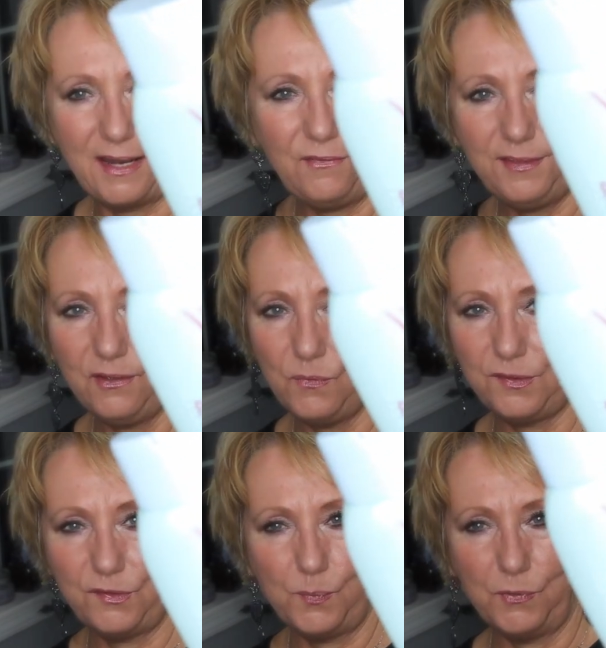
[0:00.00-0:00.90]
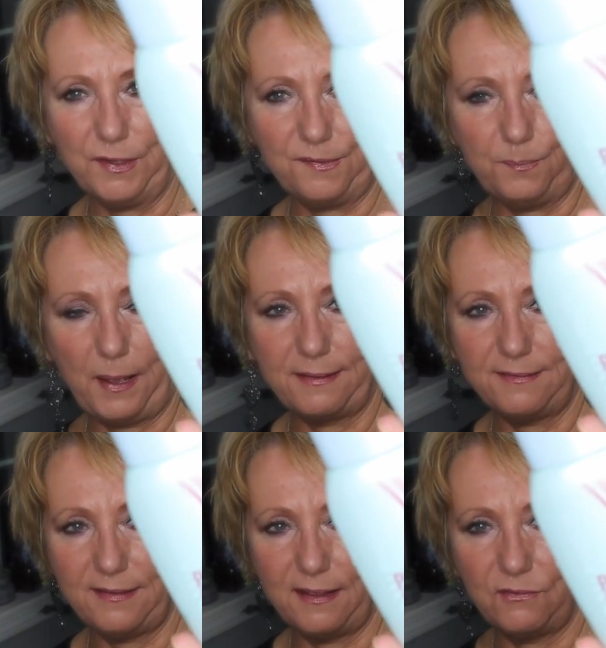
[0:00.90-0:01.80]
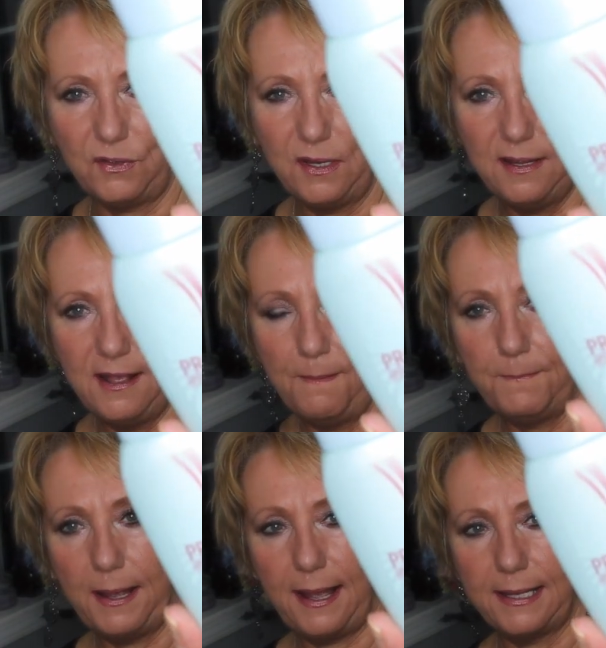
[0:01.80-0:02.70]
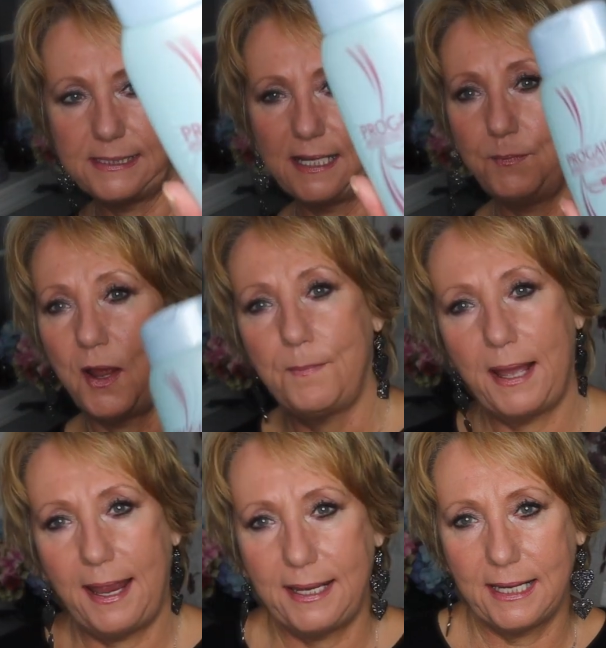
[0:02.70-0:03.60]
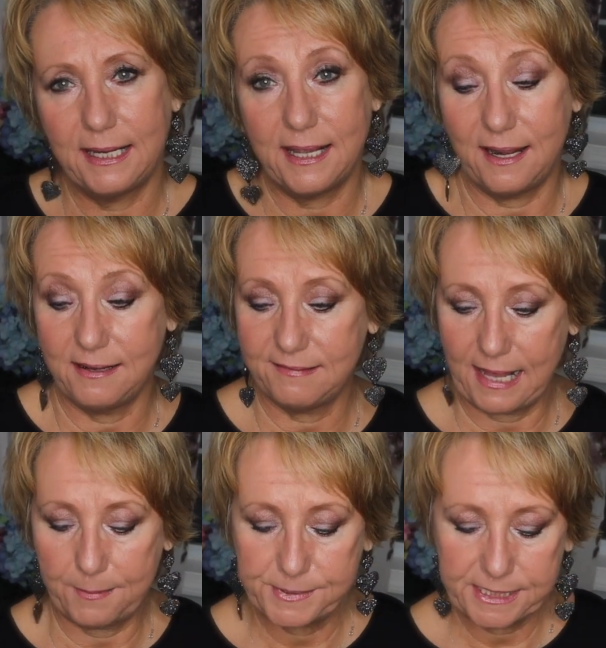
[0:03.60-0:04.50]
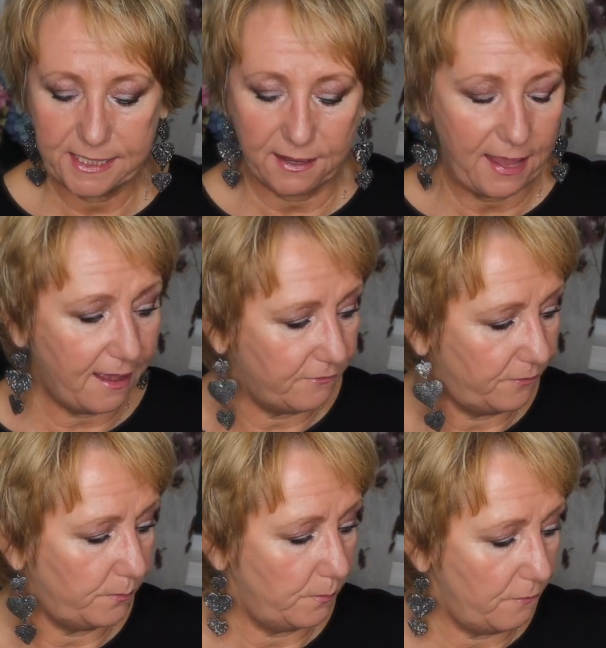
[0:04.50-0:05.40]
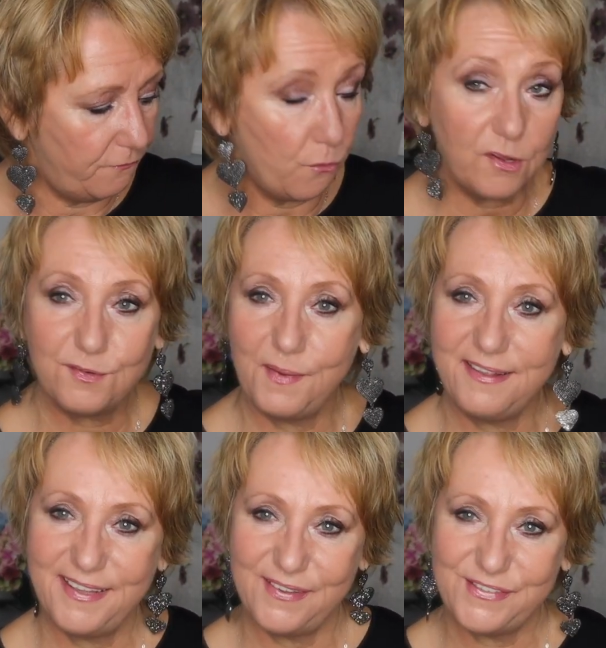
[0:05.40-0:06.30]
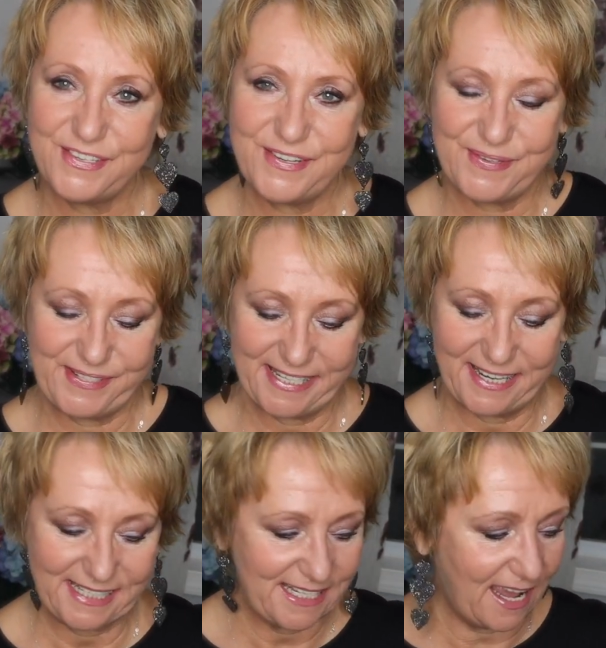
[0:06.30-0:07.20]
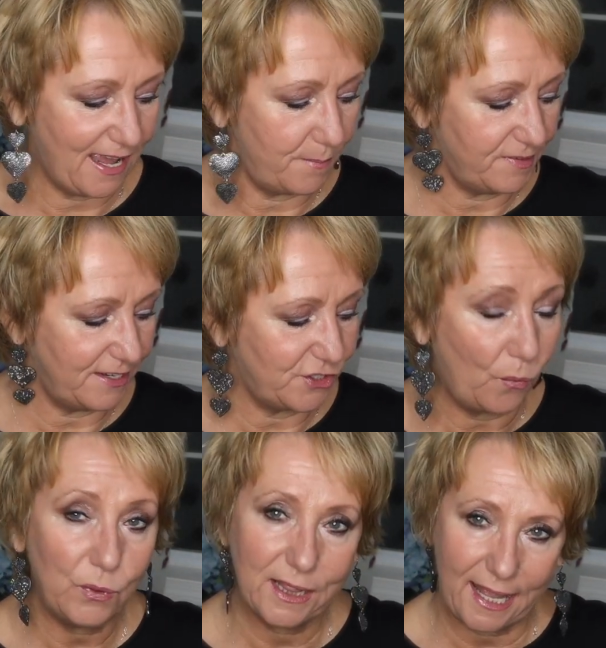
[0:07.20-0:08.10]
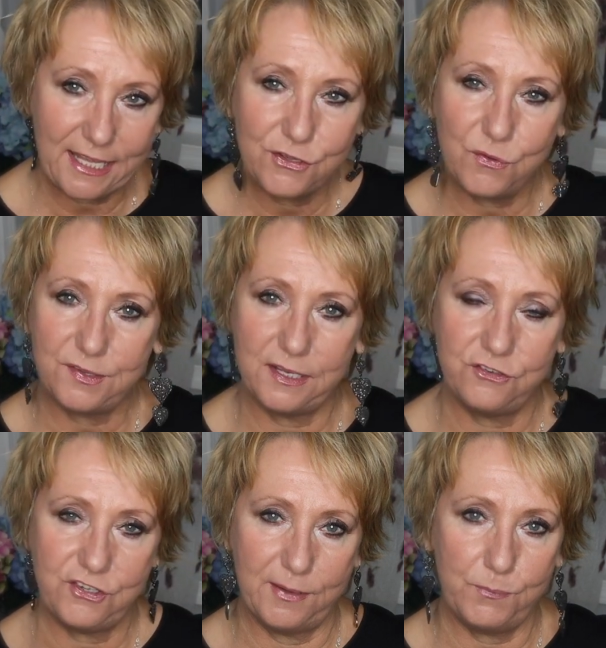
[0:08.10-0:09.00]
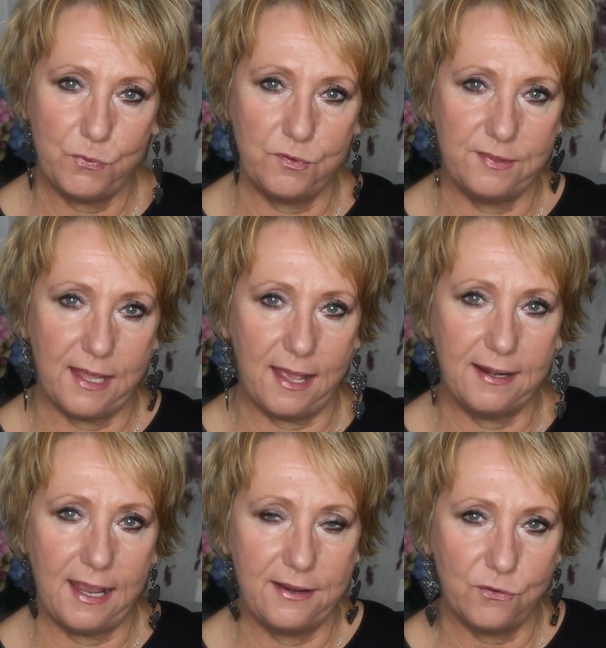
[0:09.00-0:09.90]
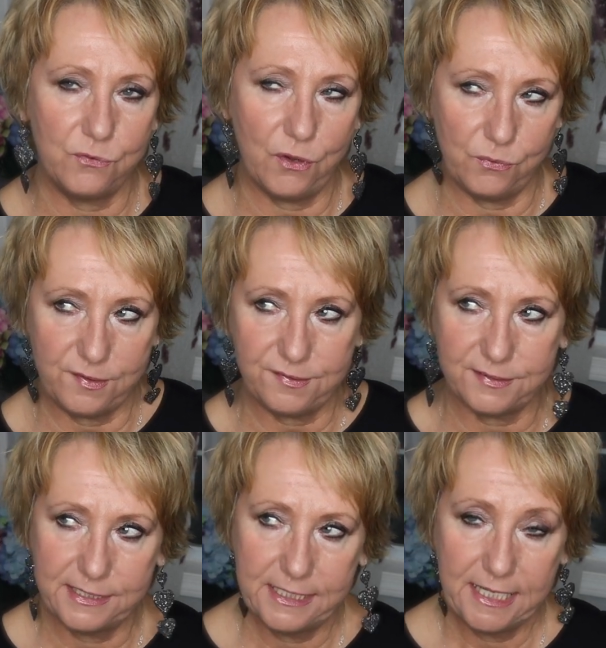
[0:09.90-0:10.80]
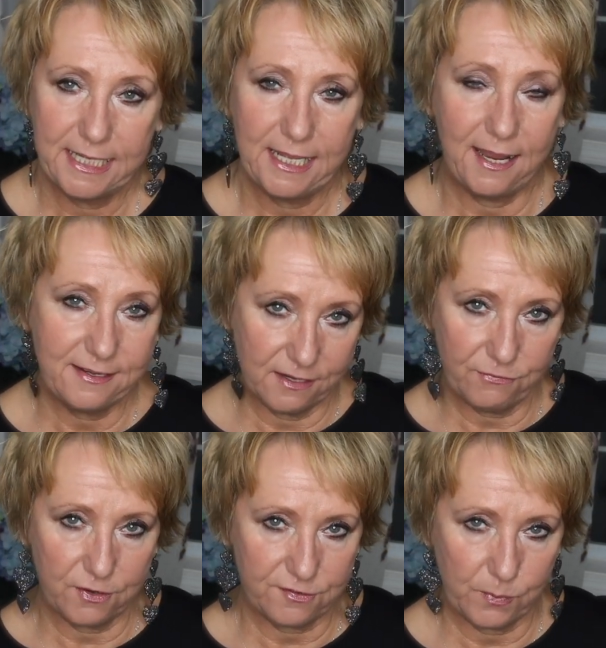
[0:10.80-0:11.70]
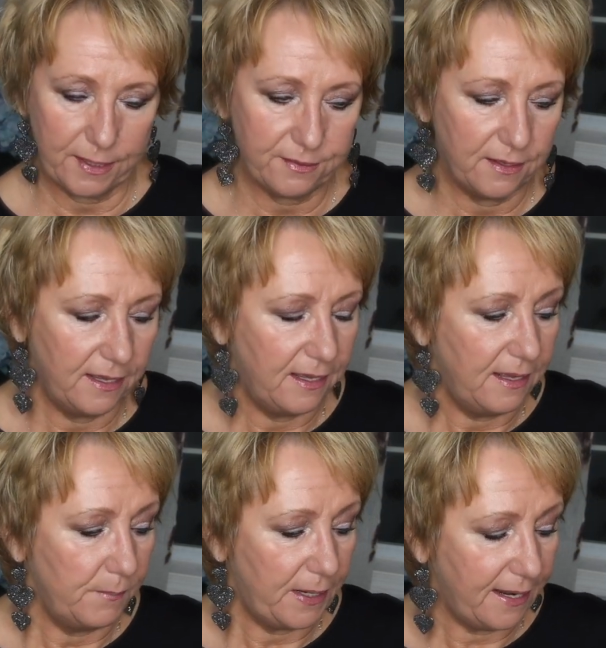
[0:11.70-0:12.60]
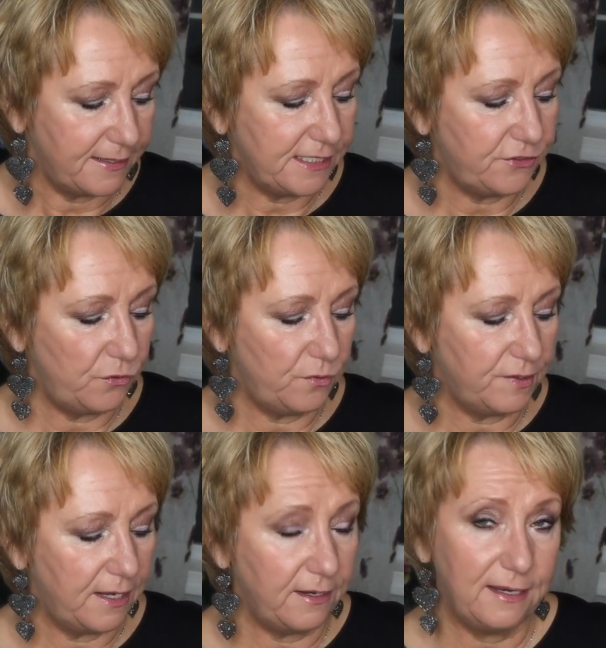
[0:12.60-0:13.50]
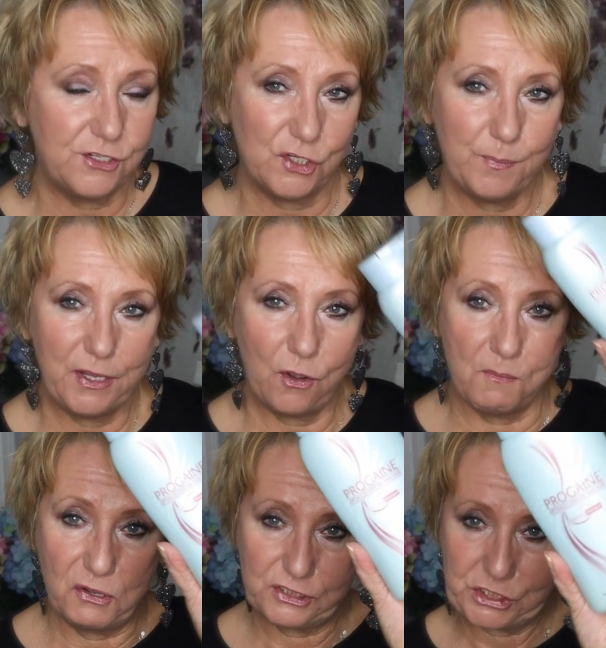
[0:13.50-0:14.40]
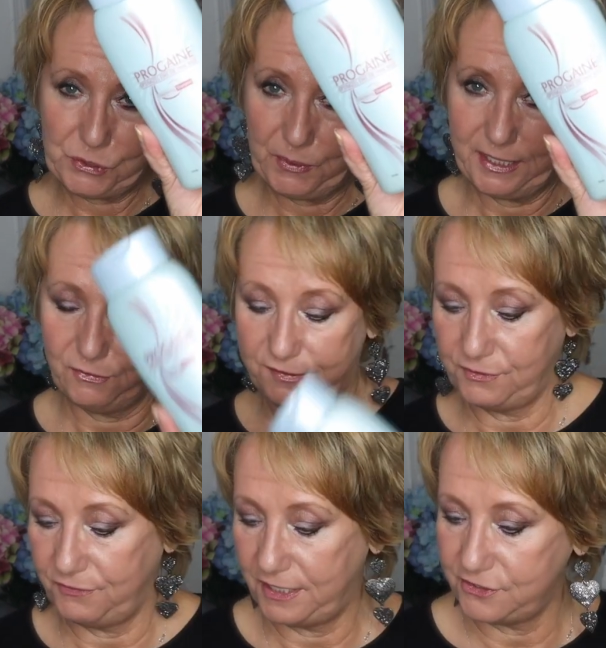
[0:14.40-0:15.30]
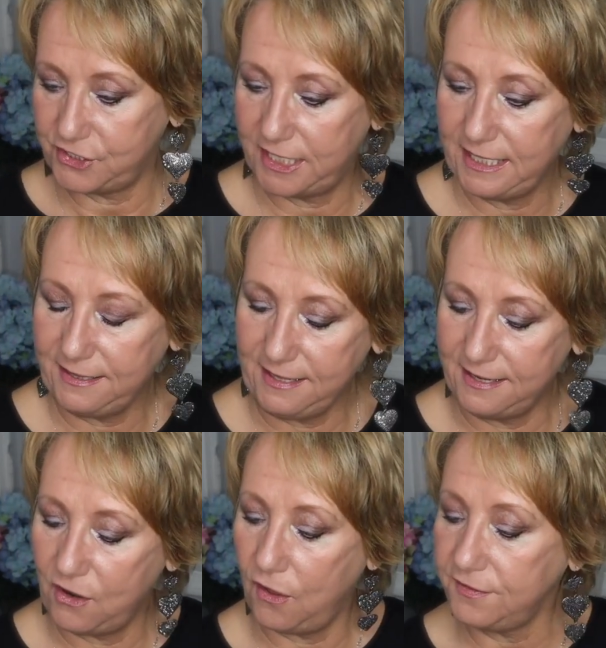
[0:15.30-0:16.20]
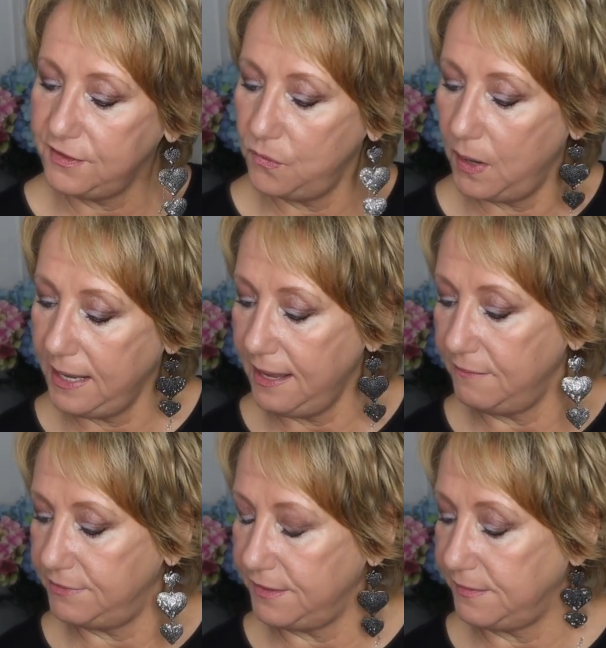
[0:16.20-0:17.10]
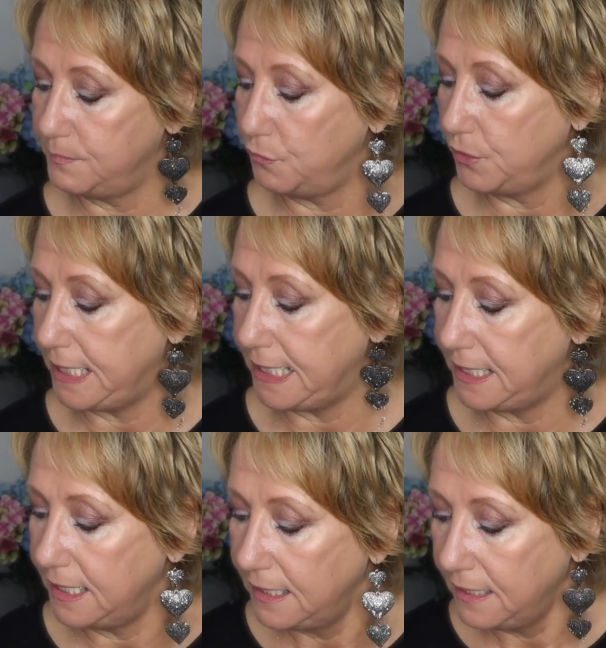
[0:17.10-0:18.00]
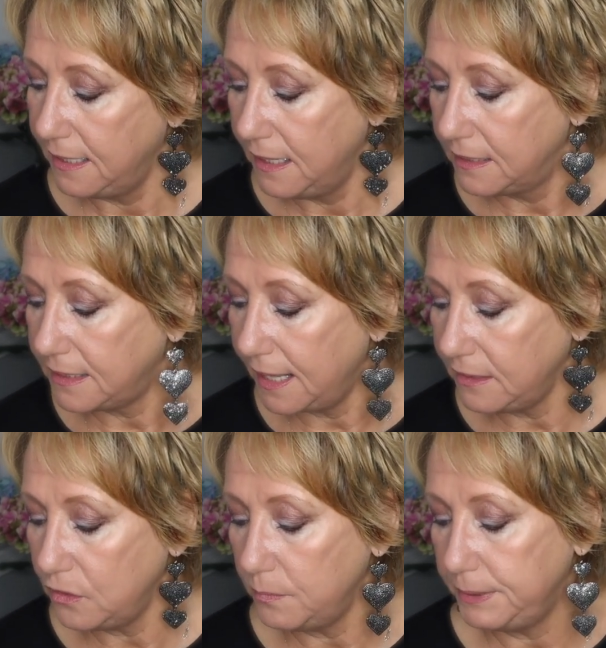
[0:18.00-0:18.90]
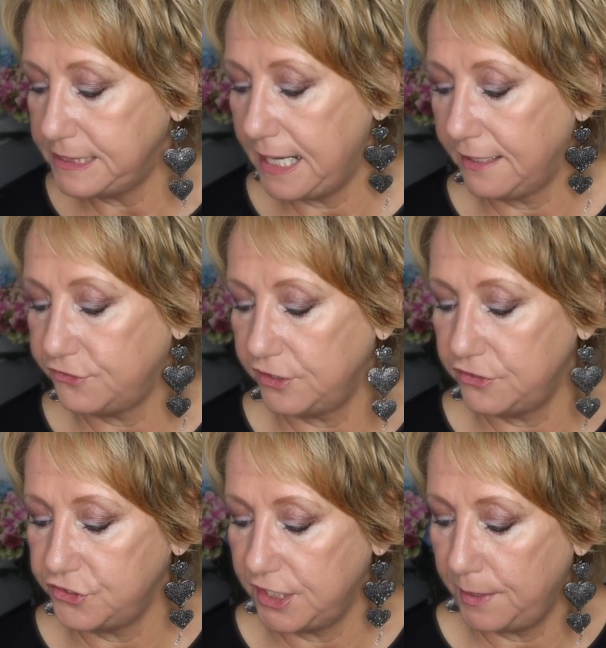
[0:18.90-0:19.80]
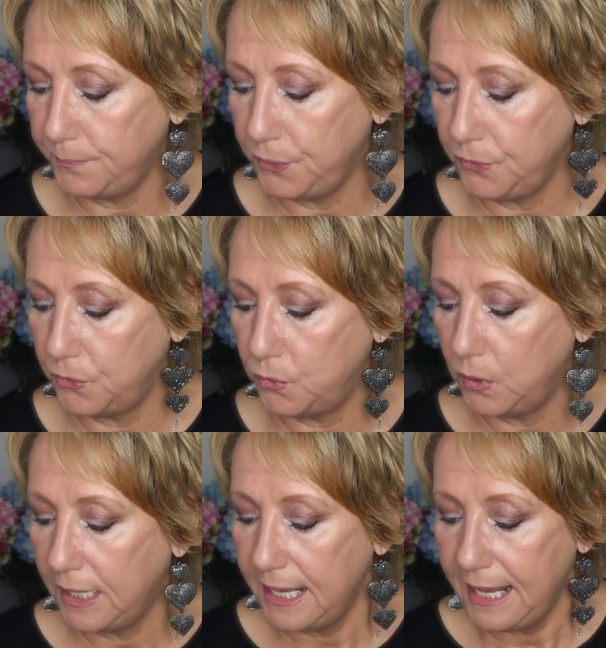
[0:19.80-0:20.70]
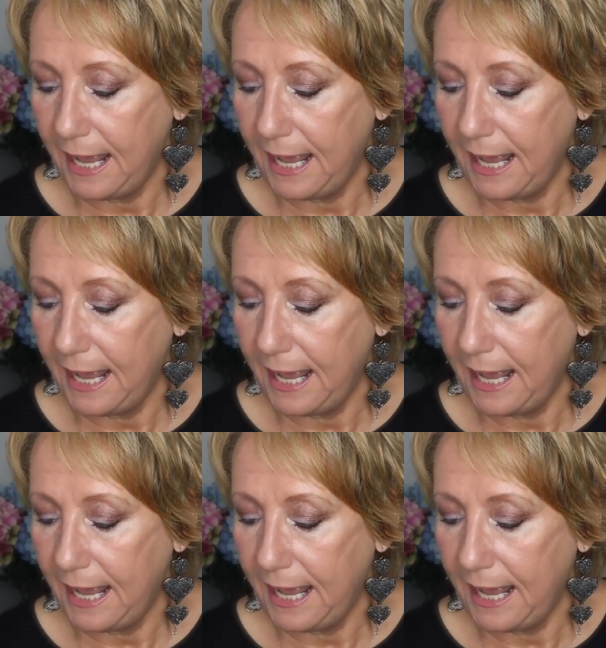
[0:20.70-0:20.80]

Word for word: I don't think it was super expensive, but I'm not buying it again. It's empty. I have forced myself to use it at times. I don't like using shampoos that I don't notice a difference with, but I did use it. It took me almost two years to finish it. And then also I have this Marine Color Protection Shampoo.